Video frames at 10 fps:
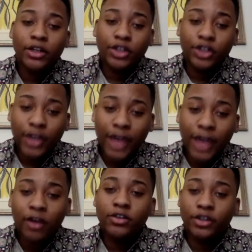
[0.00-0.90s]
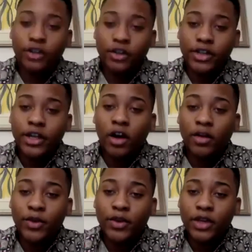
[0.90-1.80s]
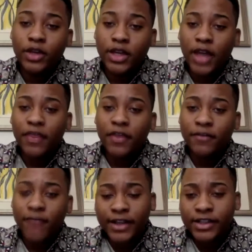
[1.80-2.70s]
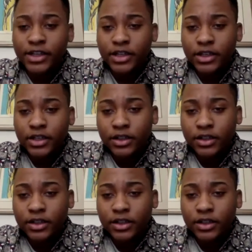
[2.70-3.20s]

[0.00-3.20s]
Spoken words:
should elders in our community get the vaccine?